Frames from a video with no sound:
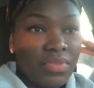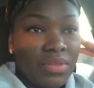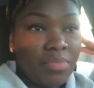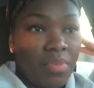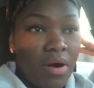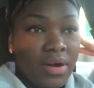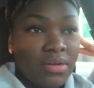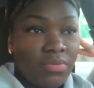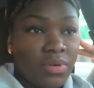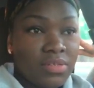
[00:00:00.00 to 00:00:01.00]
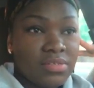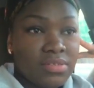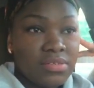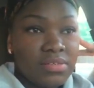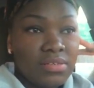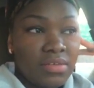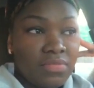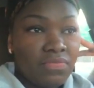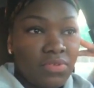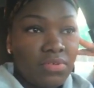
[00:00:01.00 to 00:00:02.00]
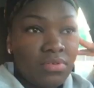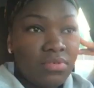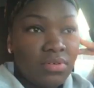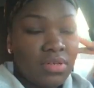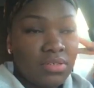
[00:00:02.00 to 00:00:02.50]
the party was successful.